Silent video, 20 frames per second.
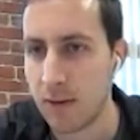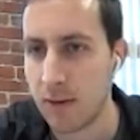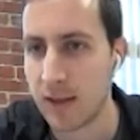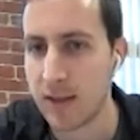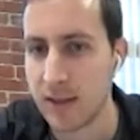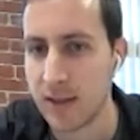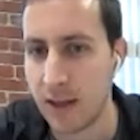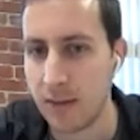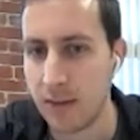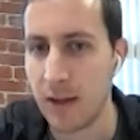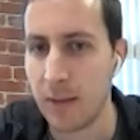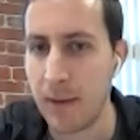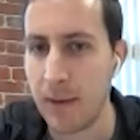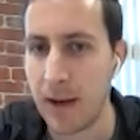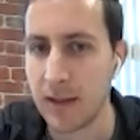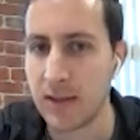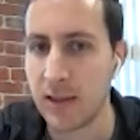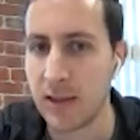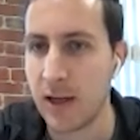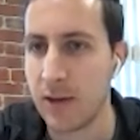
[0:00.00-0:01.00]
reconciling that
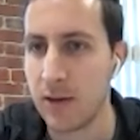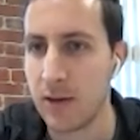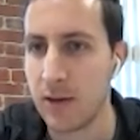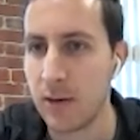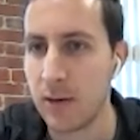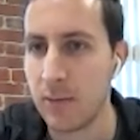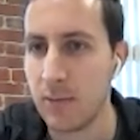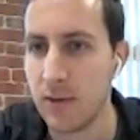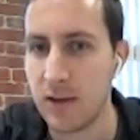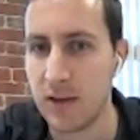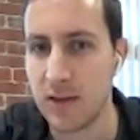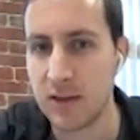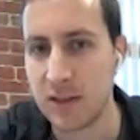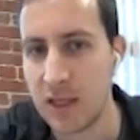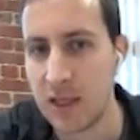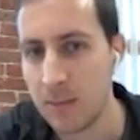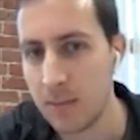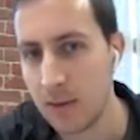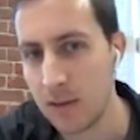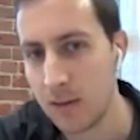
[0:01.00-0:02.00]
back together via the
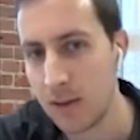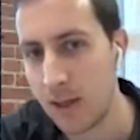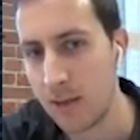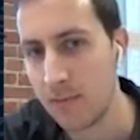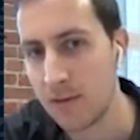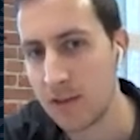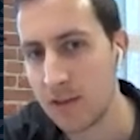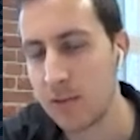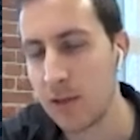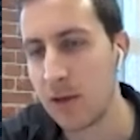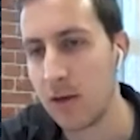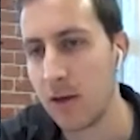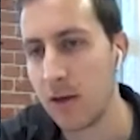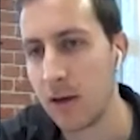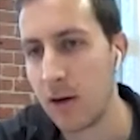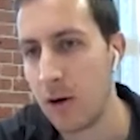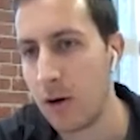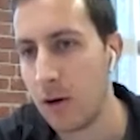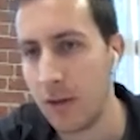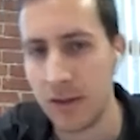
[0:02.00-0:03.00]
schema and
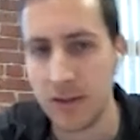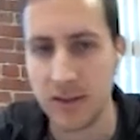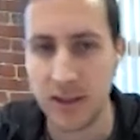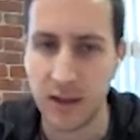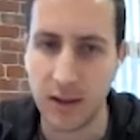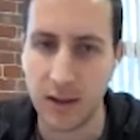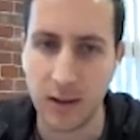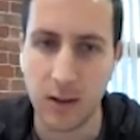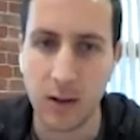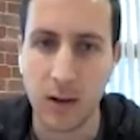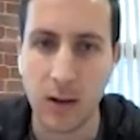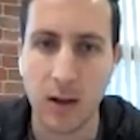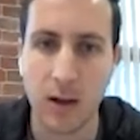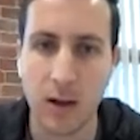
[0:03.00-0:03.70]
returning all the data